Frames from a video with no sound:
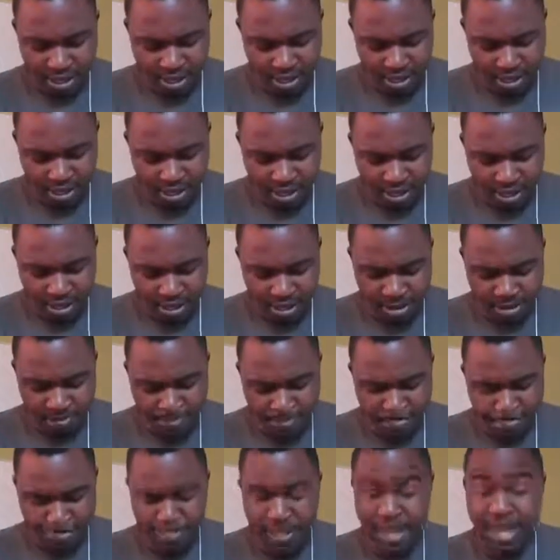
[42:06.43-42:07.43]

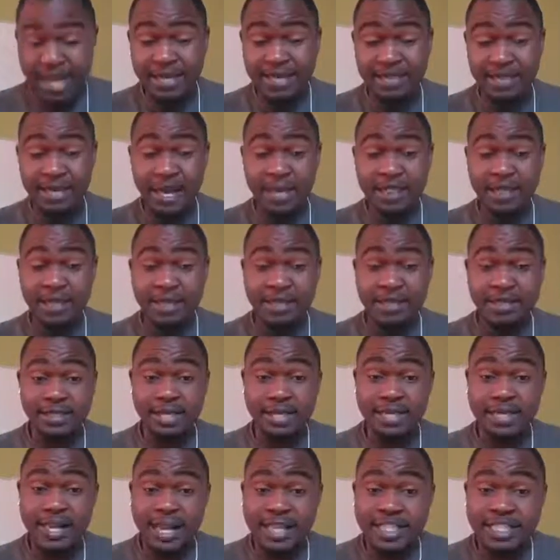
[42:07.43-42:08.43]
and other
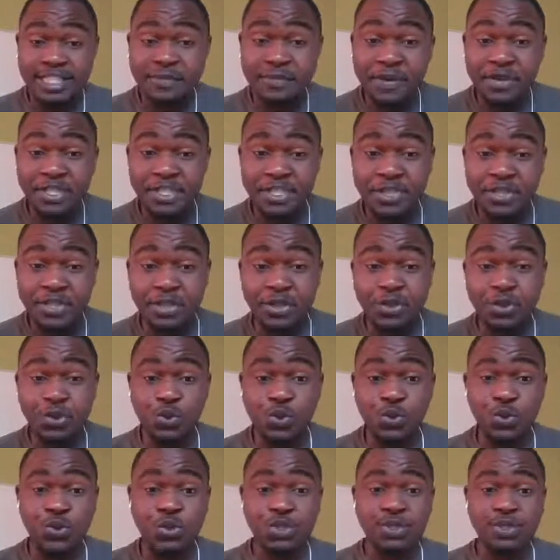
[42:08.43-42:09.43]
satellite imagery
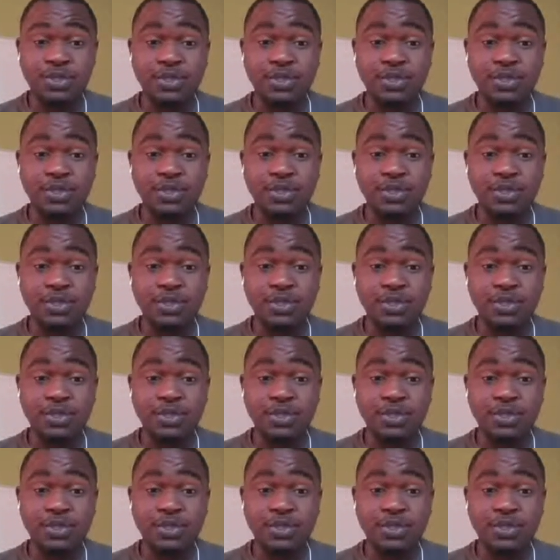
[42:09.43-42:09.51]
tools